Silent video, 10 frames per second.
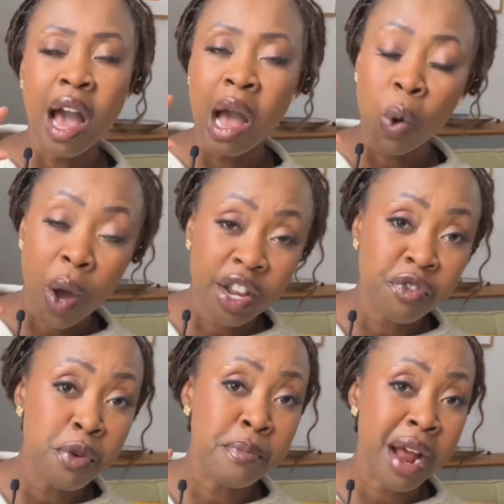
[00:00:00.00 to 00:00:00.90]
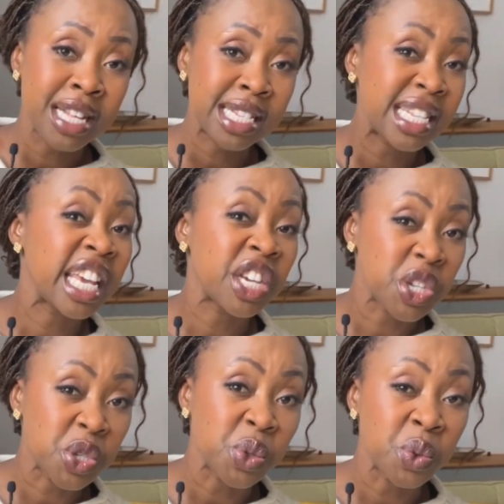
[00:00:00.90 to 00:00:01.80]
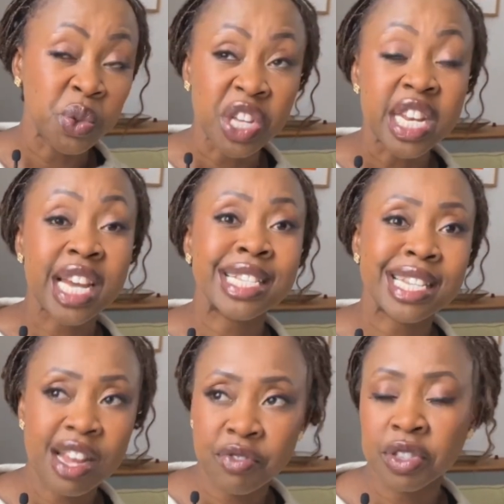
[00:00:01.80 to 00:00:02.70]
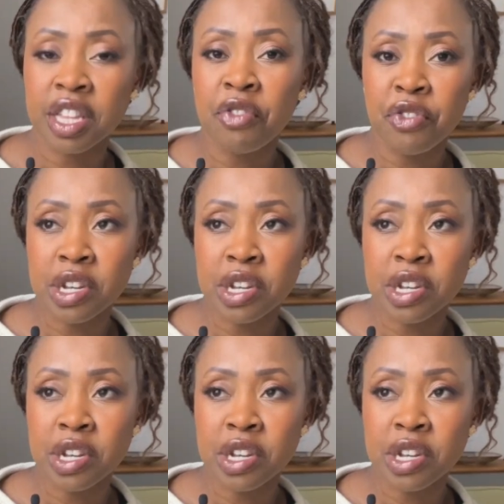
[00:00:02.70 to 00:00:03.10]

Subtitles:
quite a few brands take it to the next level. Think, for